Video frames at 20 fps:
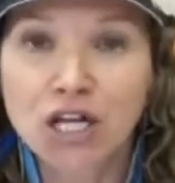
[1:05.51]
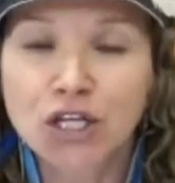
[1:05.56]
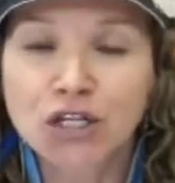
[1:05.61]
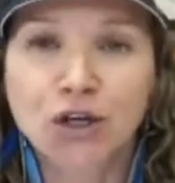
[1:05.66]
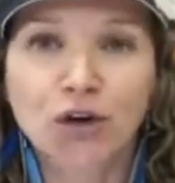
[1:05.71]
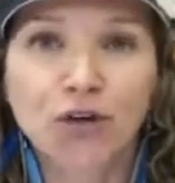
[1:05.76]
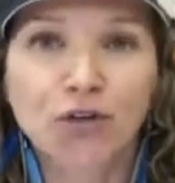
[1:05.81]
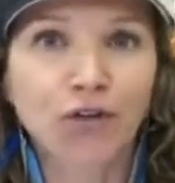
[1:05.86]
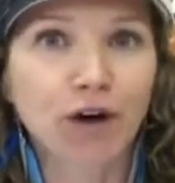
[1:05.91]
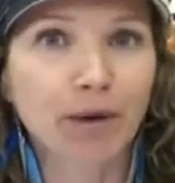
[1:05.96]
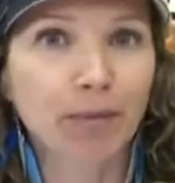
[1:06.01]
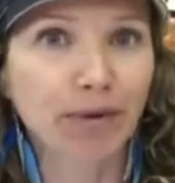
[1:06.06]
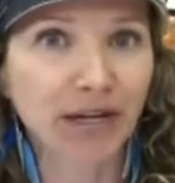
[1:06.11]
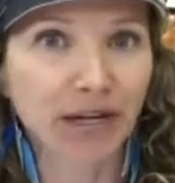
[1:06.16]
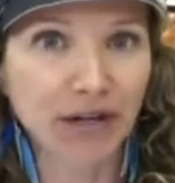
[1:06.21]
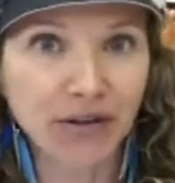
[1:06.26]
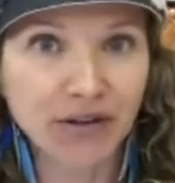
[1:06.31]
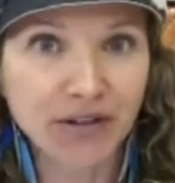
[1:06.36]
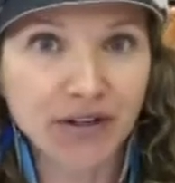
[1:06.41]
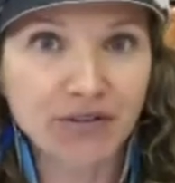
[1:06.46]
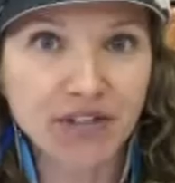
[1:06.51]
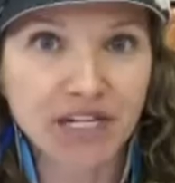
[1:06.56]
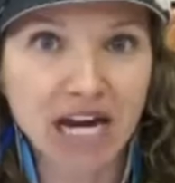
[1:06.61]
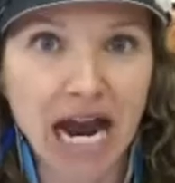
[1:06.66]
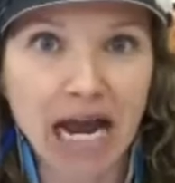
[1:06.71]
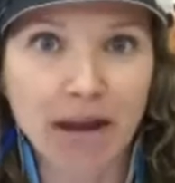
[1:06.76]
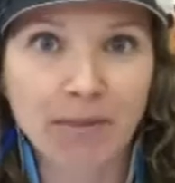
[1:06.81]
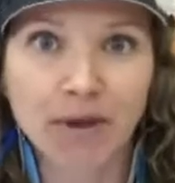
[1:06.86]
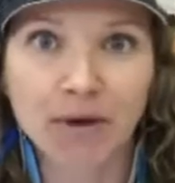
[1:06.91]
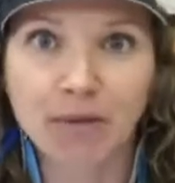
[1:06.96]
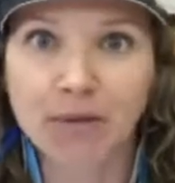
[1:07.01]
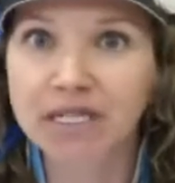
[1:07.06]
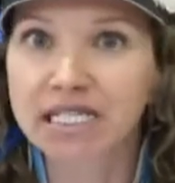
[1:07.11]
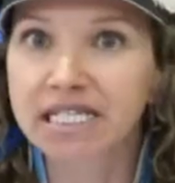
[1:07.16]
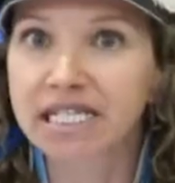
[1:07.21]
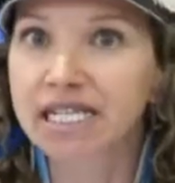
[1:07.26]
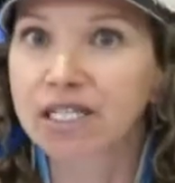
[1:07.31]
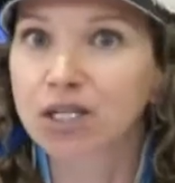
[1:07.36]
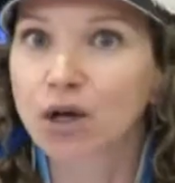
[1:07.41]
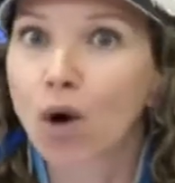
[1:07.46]
So for a period of time there
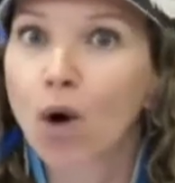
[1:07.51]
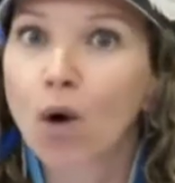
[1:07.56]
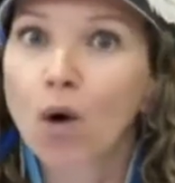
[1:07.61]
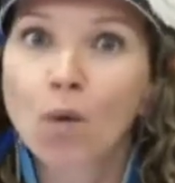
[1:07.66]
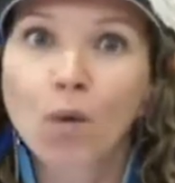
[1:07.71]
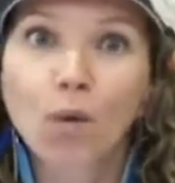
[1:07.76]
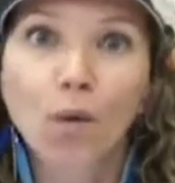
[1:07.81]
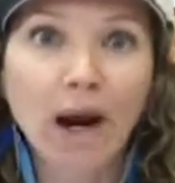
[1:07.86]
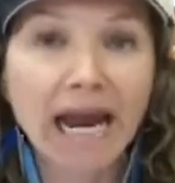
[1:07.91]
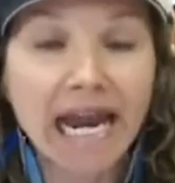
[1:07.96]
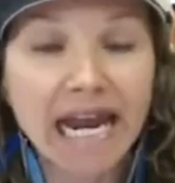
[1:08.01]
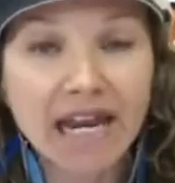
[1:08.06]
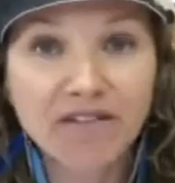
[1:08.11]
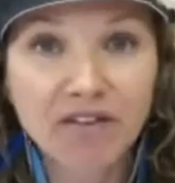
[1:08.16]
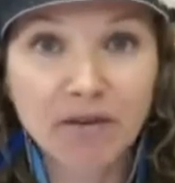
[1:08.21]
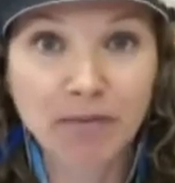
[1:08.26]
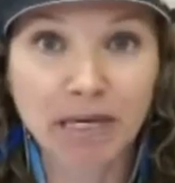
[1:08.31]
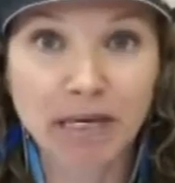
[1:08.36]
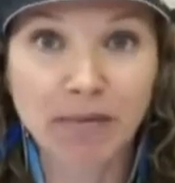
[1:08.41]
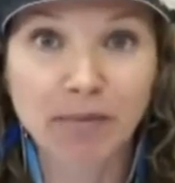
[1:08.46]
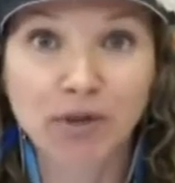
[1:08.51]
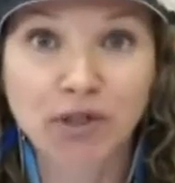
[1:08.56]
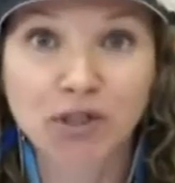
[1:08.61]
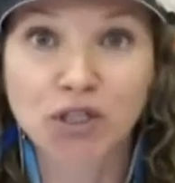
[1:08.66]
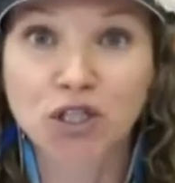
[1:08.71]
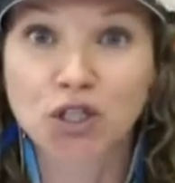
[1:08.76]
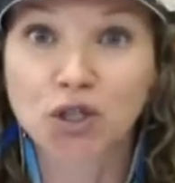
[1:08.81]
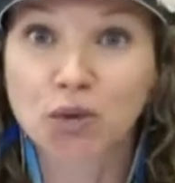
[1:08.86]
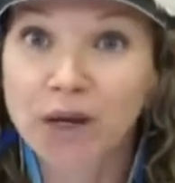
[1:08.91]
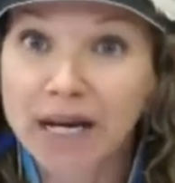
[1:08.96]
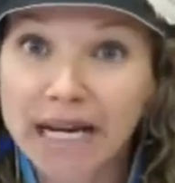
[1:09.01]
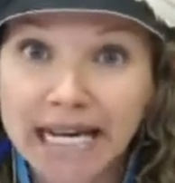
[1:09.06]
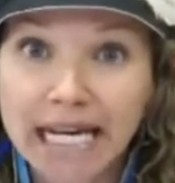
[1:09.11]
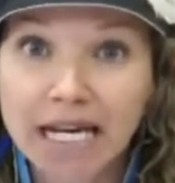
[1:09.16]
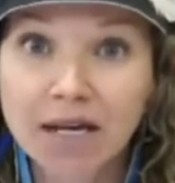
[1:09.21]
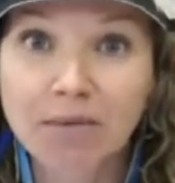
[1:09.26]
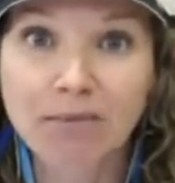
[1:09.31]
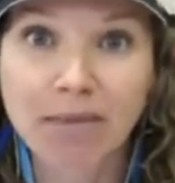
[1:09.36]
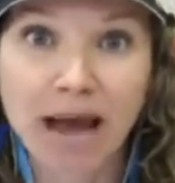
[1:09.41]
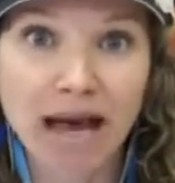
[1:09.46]
was this whole wave of people
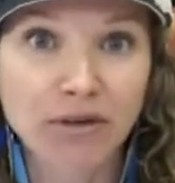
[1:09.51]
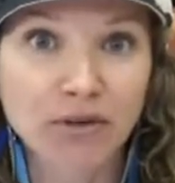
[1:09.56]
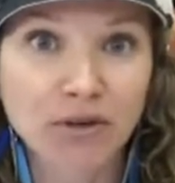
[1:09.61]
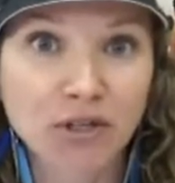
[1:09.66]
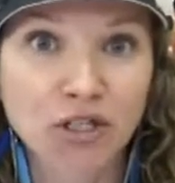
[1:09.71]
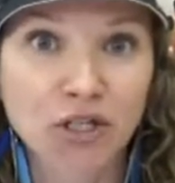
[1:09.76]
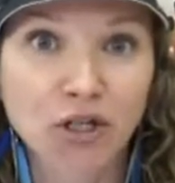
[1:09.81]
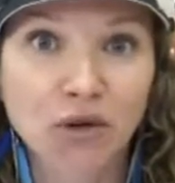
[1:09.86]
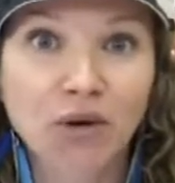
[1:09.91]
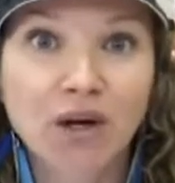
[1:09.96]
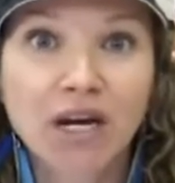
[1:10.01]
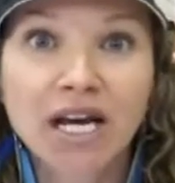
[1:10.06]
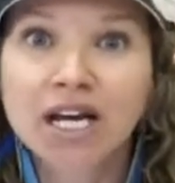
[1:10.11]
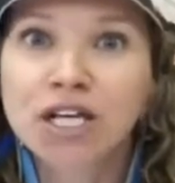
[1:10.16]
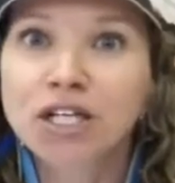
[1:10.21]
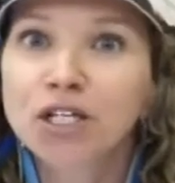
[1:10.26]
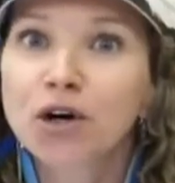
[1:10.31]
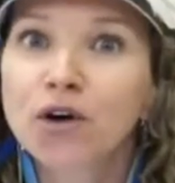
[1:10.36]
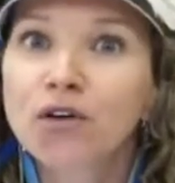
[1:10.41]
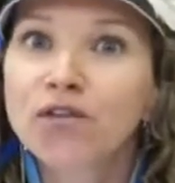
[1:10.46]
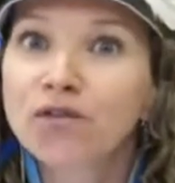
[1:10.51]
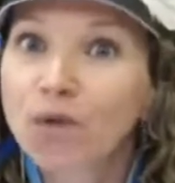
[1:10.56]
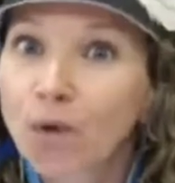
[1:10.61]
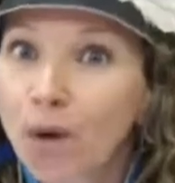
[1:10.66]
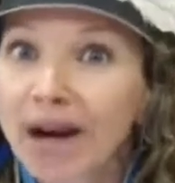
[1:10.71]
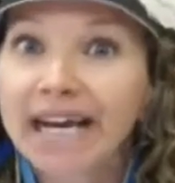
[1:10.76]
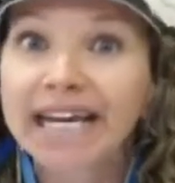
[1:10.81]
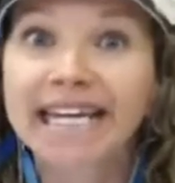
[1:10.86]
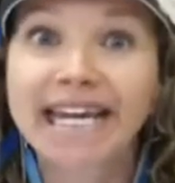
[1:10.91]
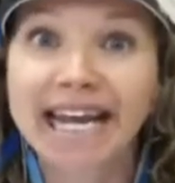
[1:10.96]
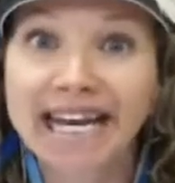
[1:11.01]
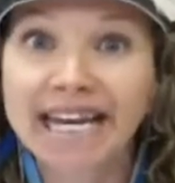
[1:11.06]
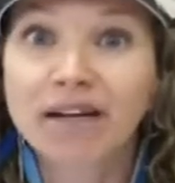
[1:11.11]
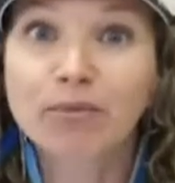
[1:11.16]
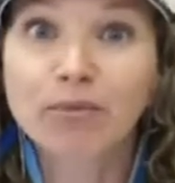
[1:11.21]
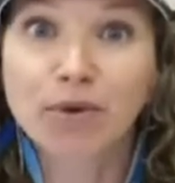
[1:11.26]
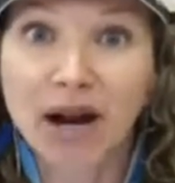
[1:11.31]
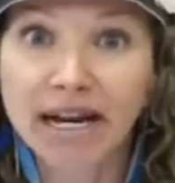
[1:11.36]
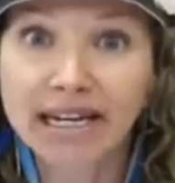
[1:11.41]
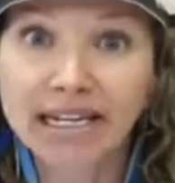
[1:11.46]
drinking Mountain Dew to avoid
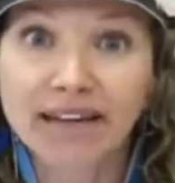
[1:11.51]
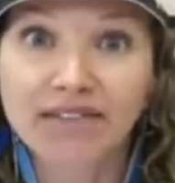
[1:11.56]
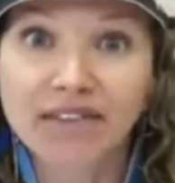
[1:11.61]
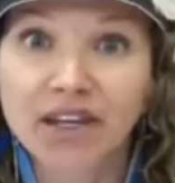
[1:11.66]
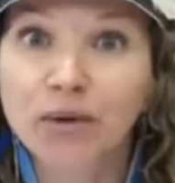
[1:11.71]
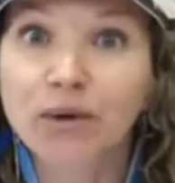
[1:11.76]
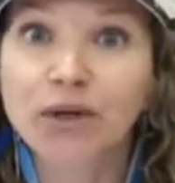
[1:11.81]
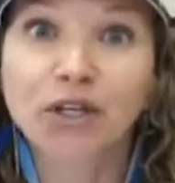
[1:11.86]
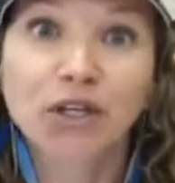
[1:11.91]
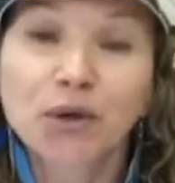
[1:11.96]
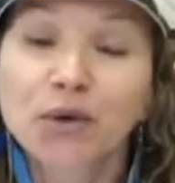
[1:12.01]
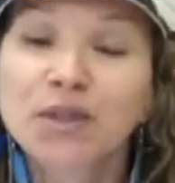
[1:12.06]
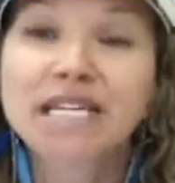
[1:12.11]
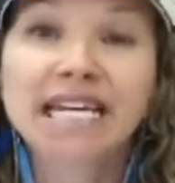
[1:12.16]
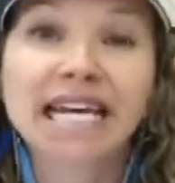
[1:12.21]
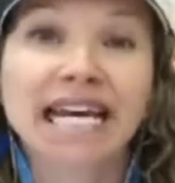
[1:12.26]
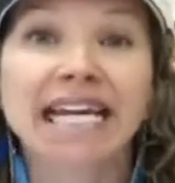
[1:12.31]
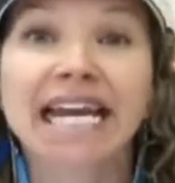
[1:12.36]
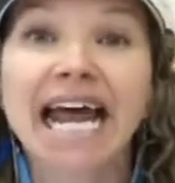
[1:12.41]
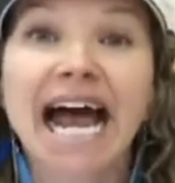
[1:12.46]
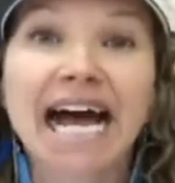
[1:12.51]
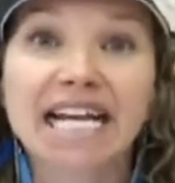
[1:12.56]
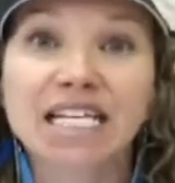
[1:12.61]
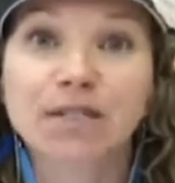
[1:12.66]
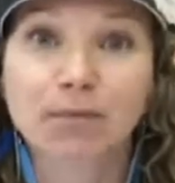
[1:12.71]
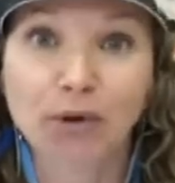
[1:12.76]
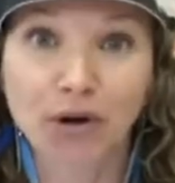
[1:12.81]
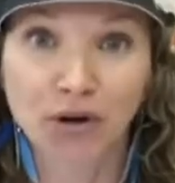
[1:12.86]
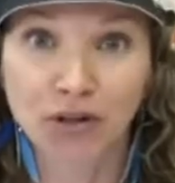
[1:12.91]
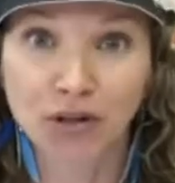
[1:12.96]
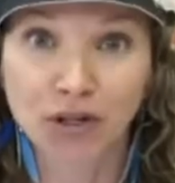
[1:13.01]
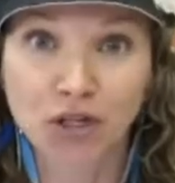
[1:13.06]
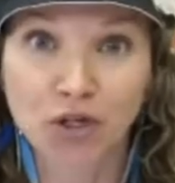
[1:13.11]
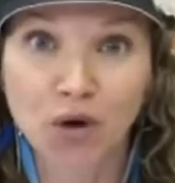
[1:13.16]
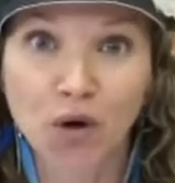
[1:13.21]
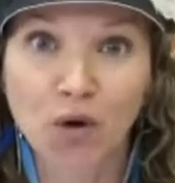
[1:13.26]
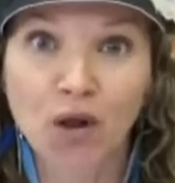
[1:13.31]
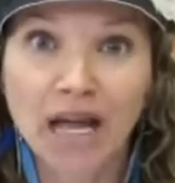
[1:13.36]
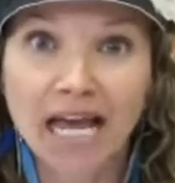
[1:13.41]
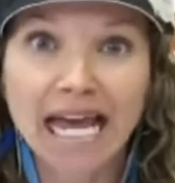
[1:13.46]
getting pregnant. They were using it as birth
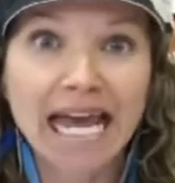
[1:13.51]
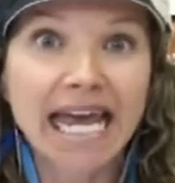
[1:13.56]
control.